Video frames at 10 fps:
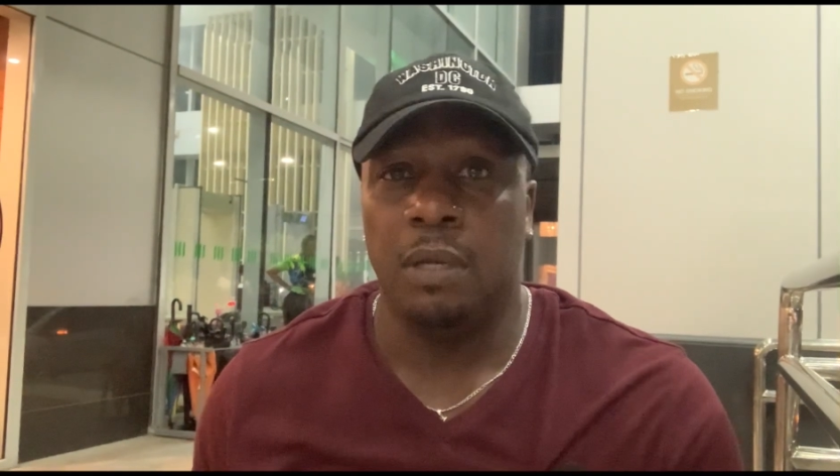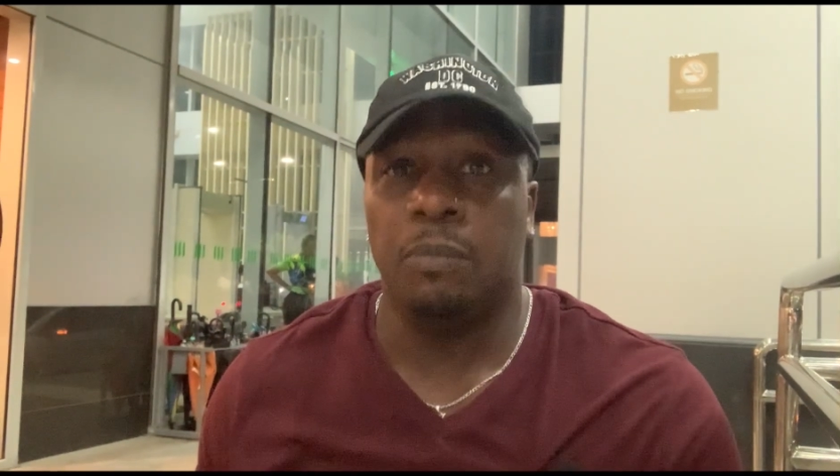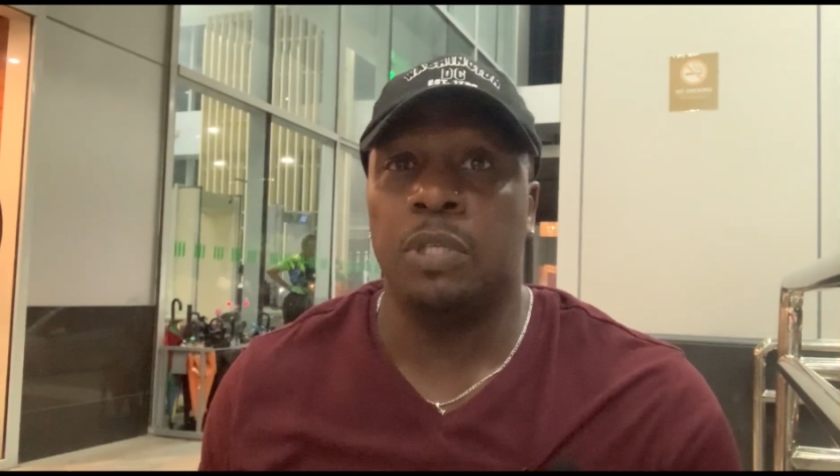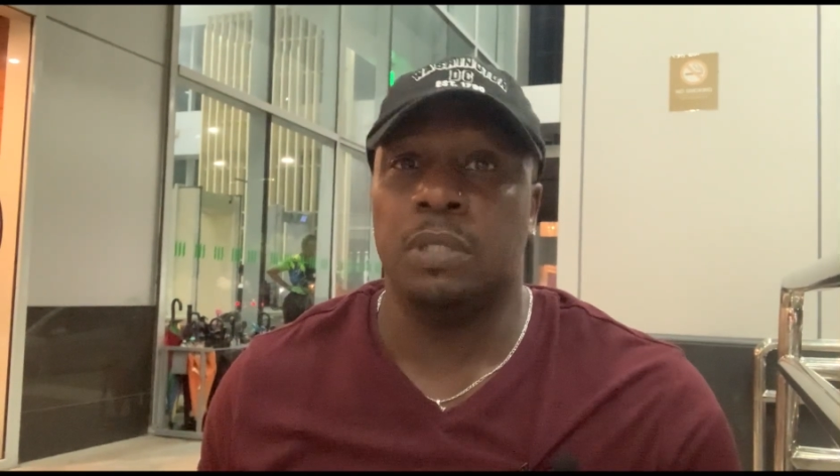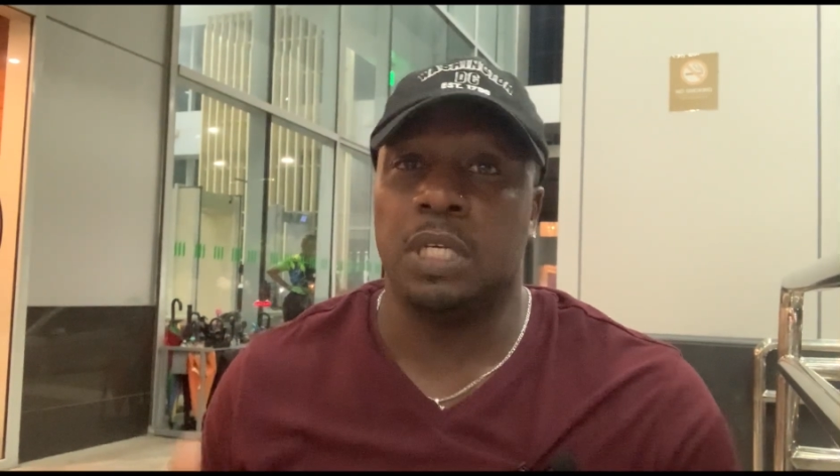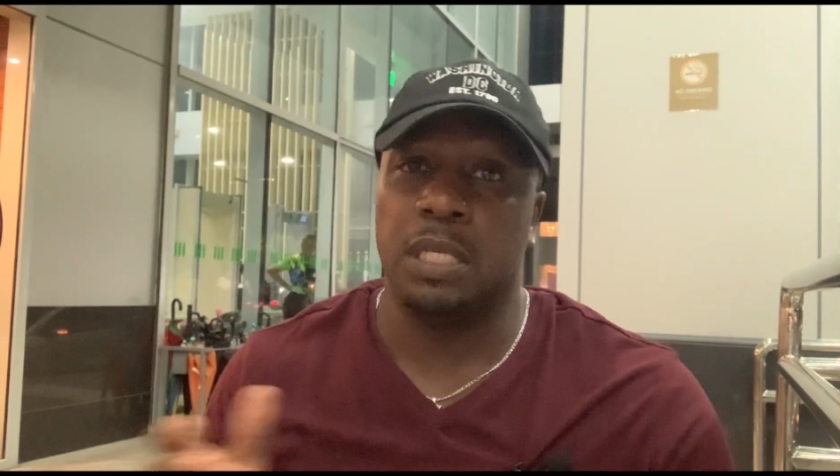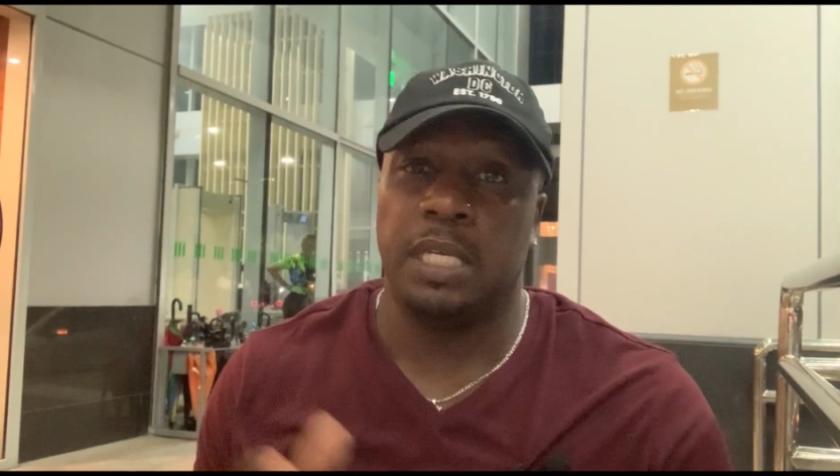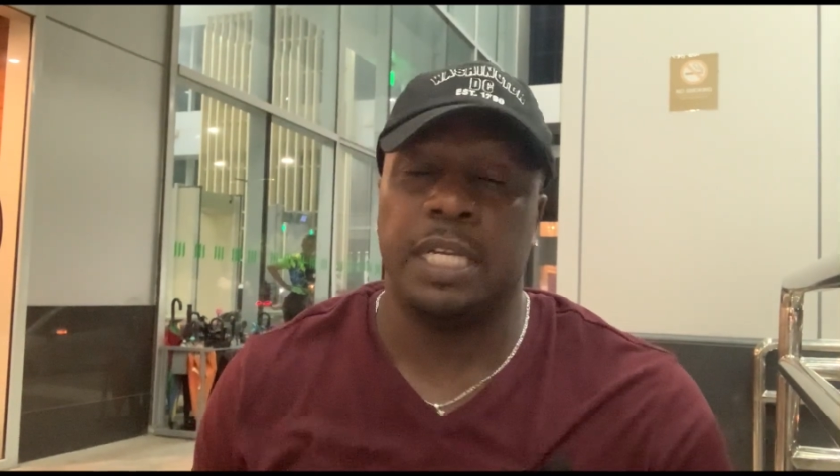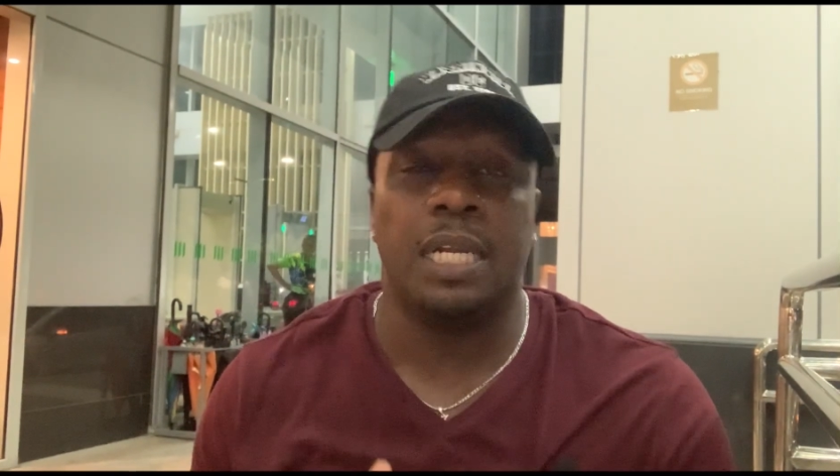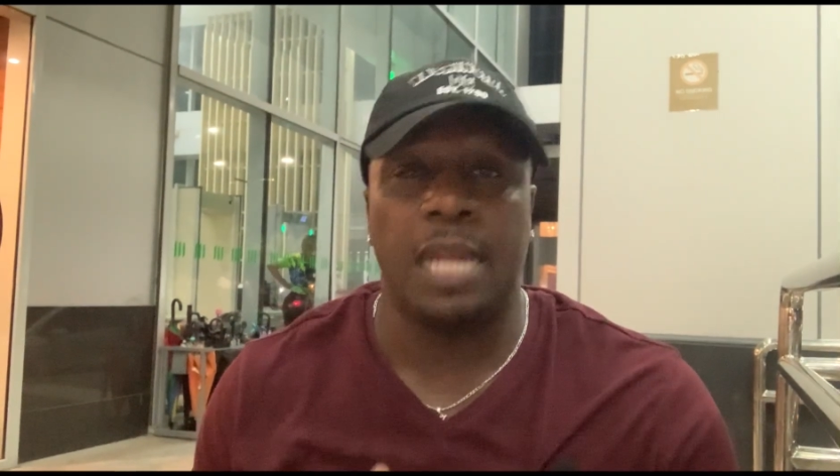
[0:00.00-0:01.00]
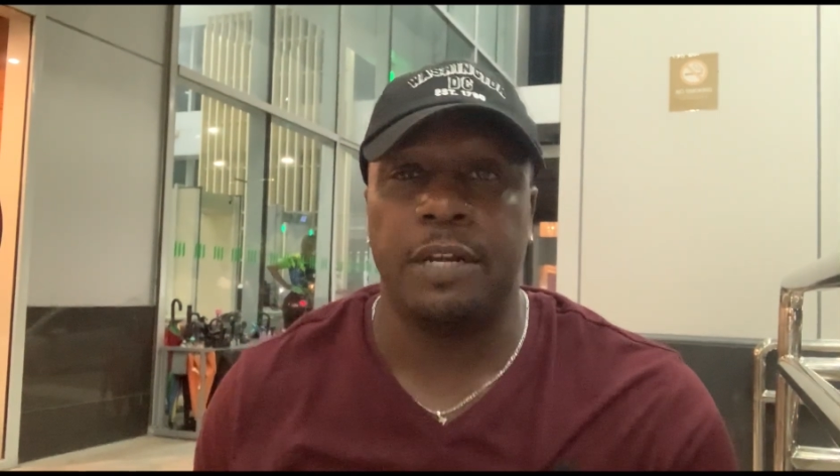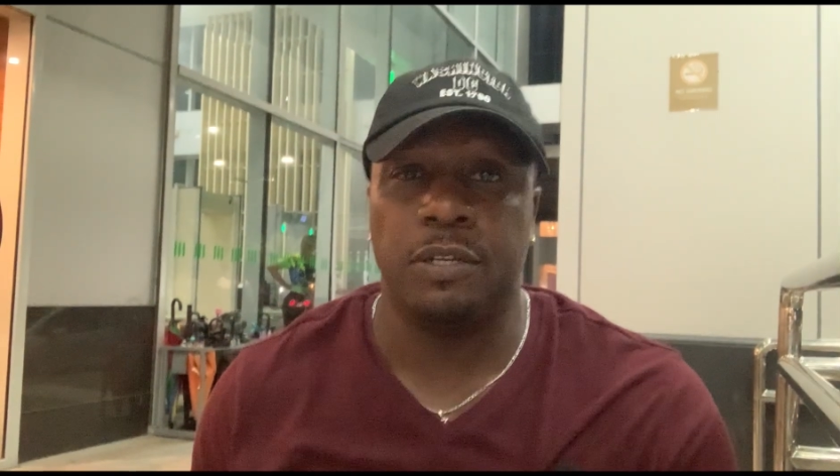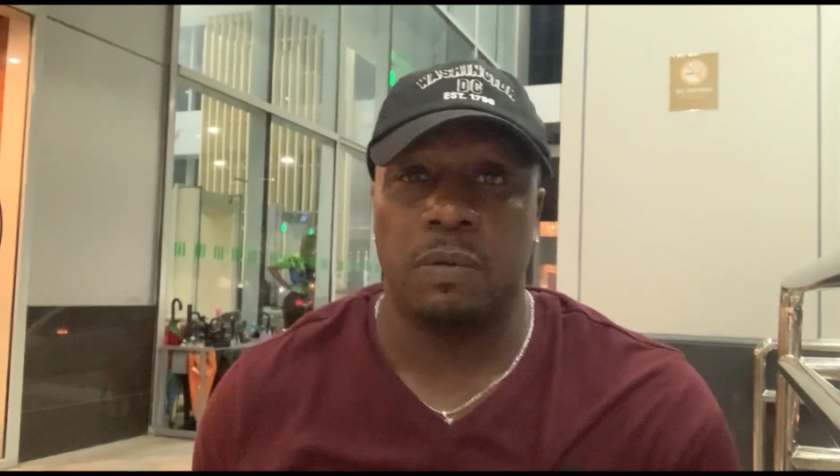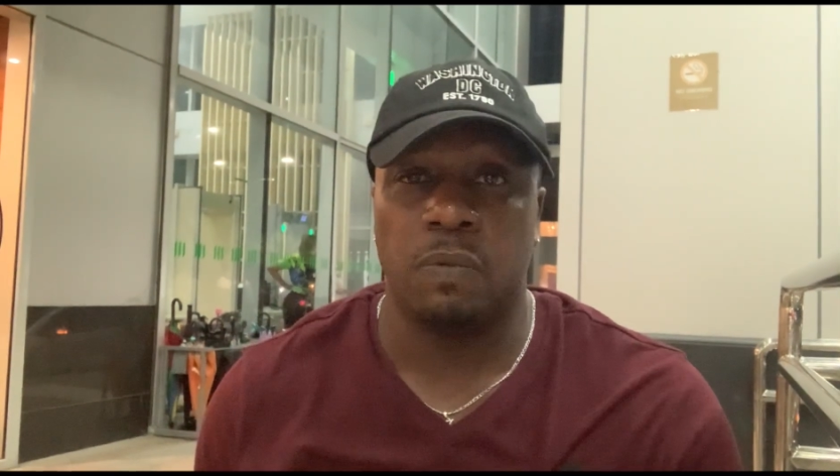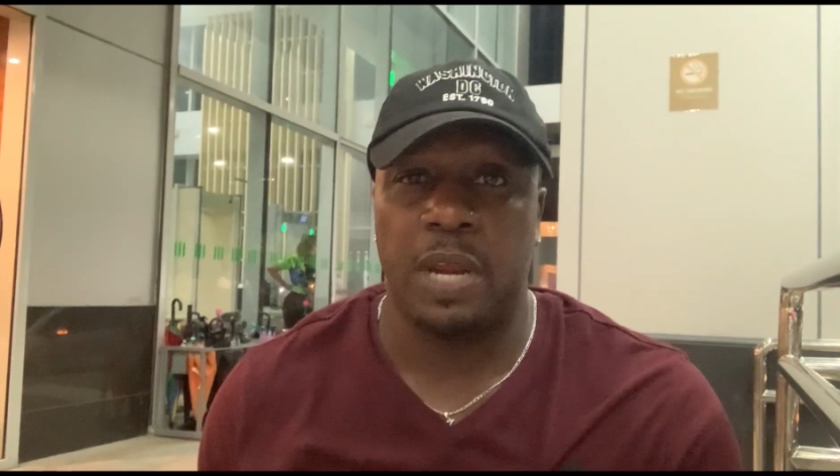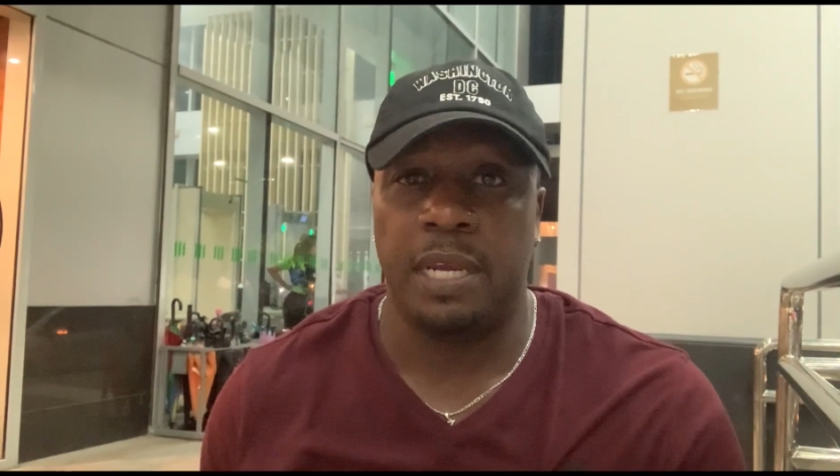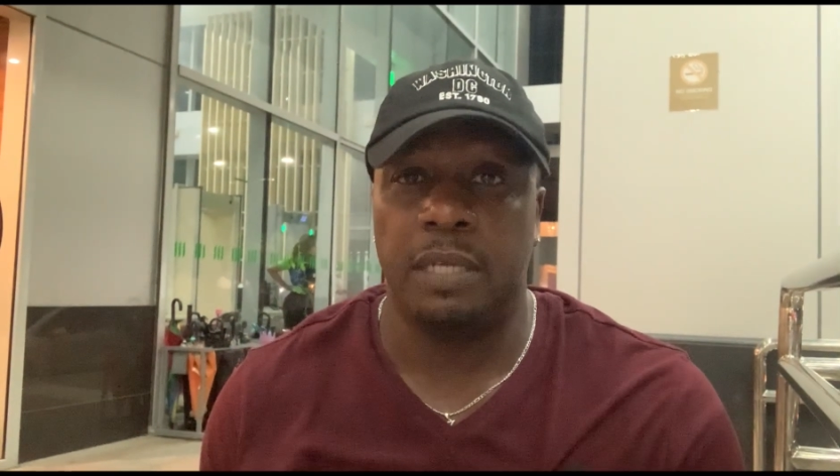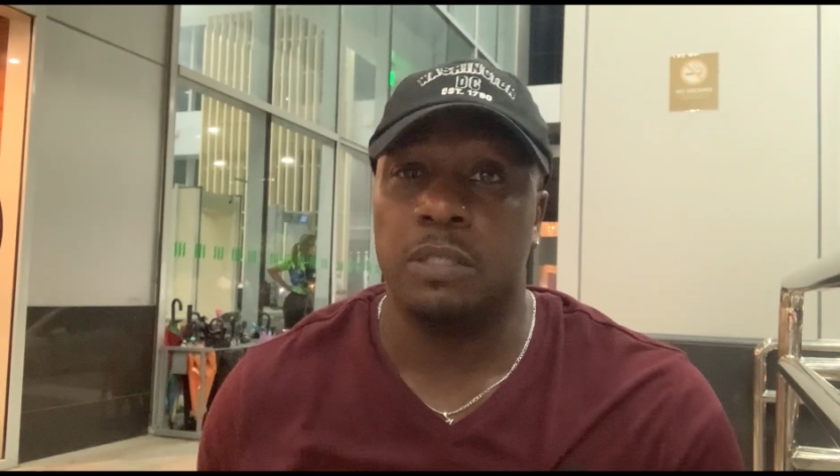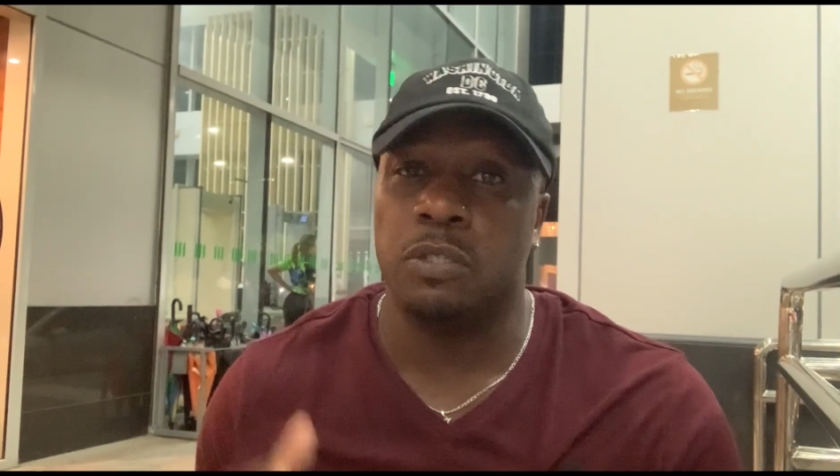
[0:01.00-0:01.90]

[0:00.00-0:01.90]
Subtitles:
but you're going to get a lot of your rain